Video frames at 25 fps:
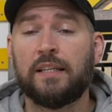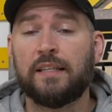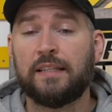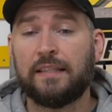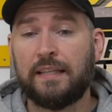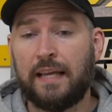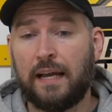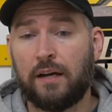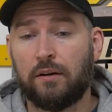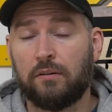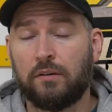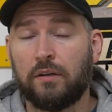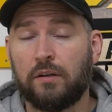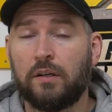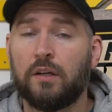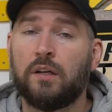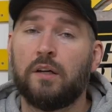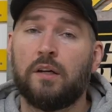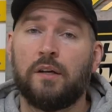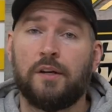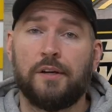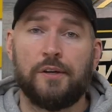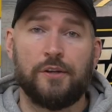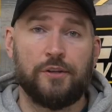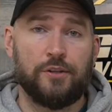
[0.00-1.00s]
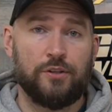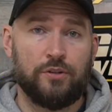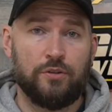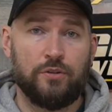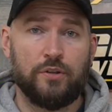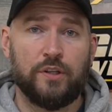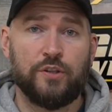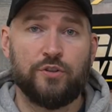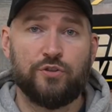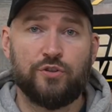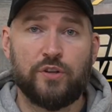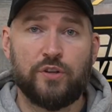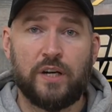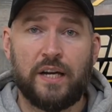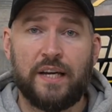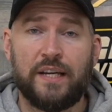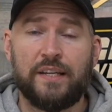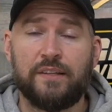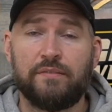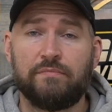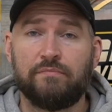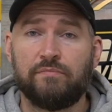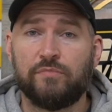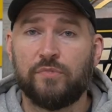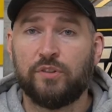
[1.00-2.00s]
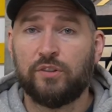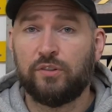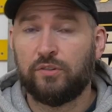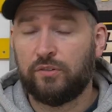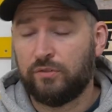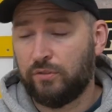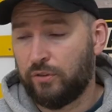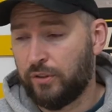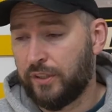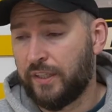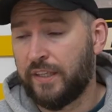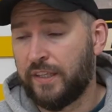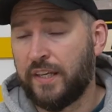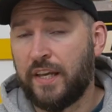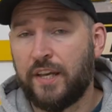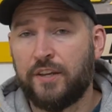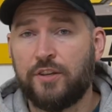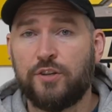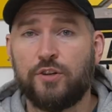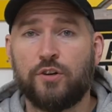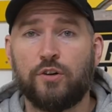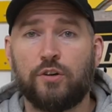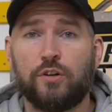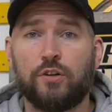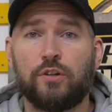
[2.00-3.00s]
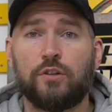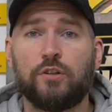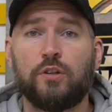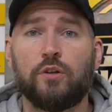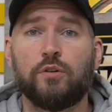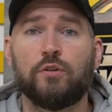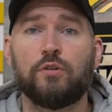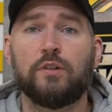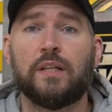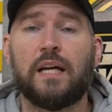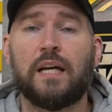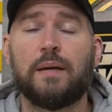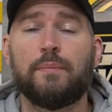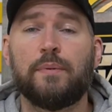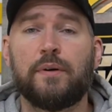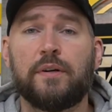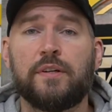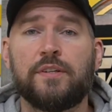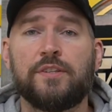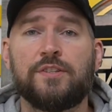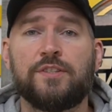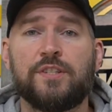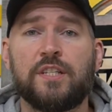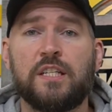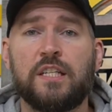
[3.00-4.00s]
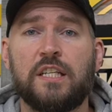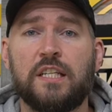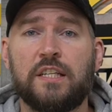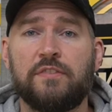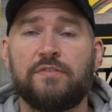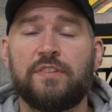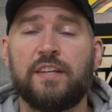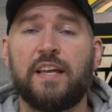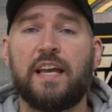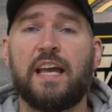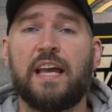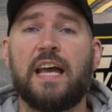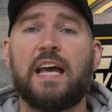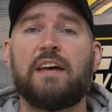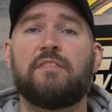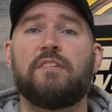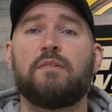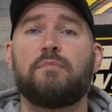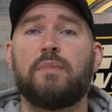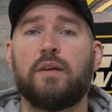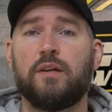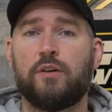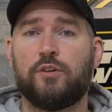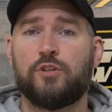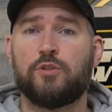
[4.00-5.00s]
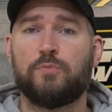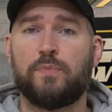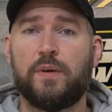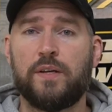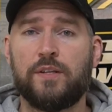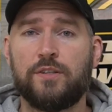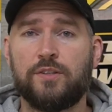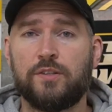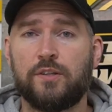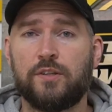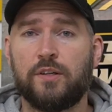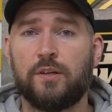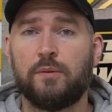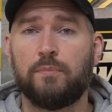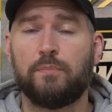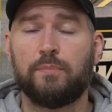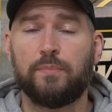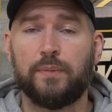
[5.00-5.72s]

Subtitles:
Now, you can try looking at your local library and see if they have a makerspace,